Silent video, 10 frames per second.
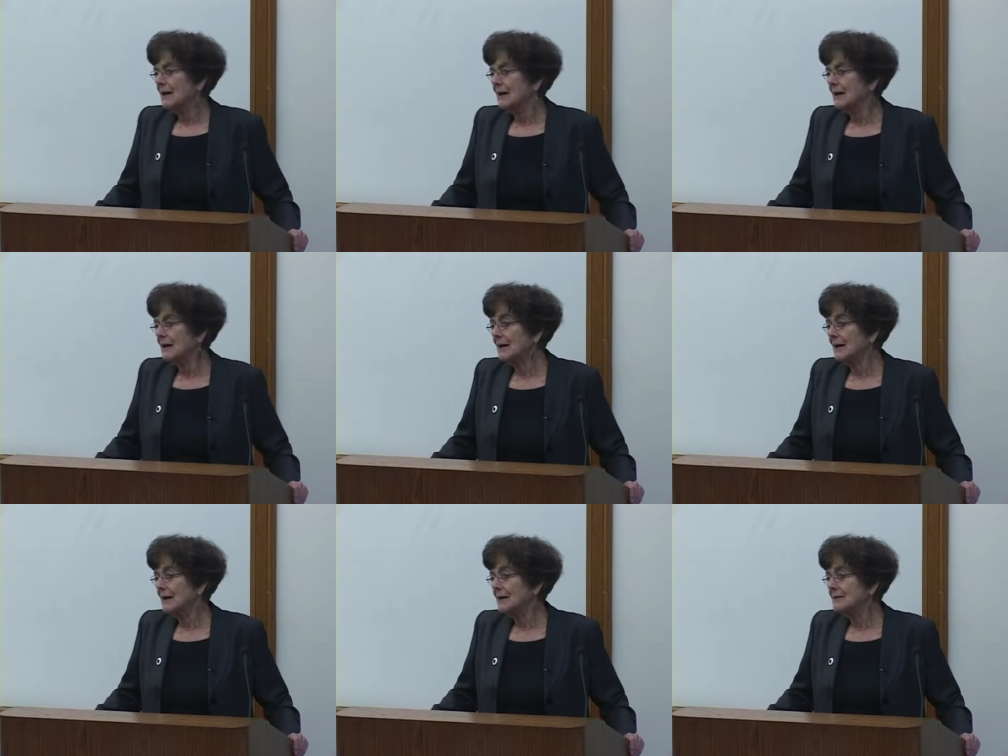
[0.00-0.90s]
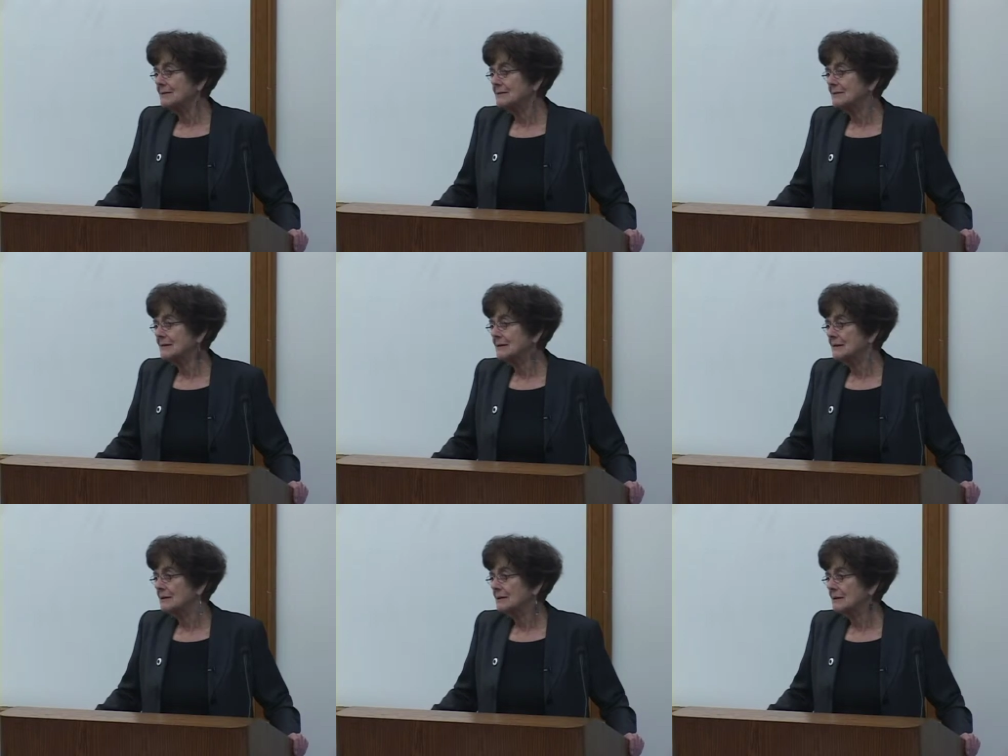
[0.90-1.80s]
And
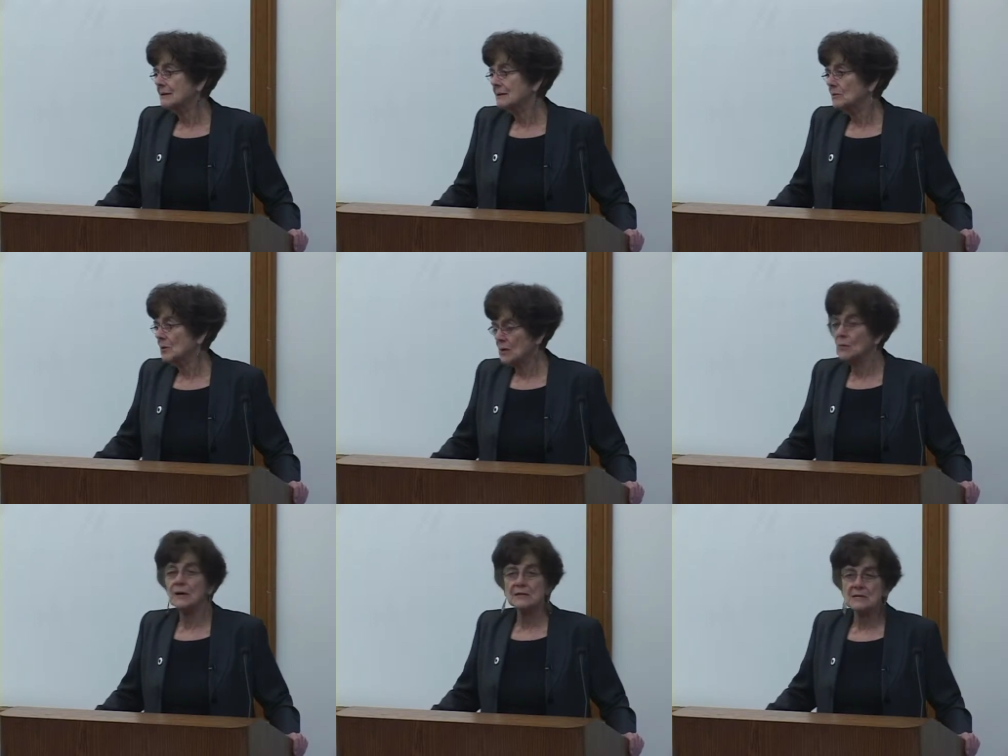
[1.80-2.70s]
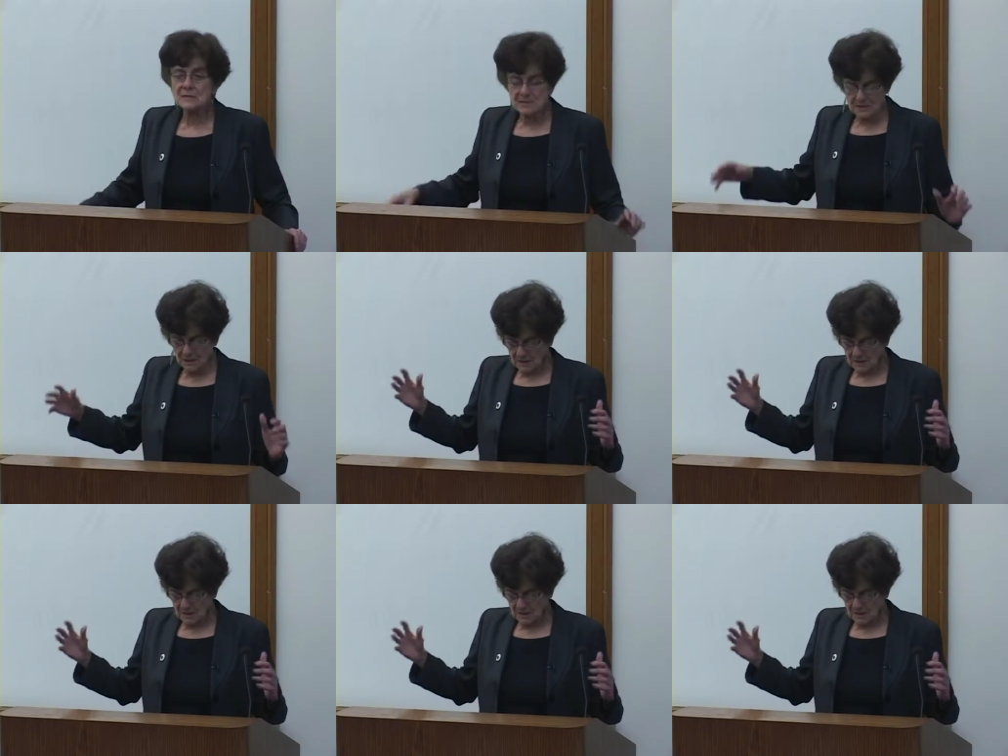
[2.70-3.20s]
we witnessed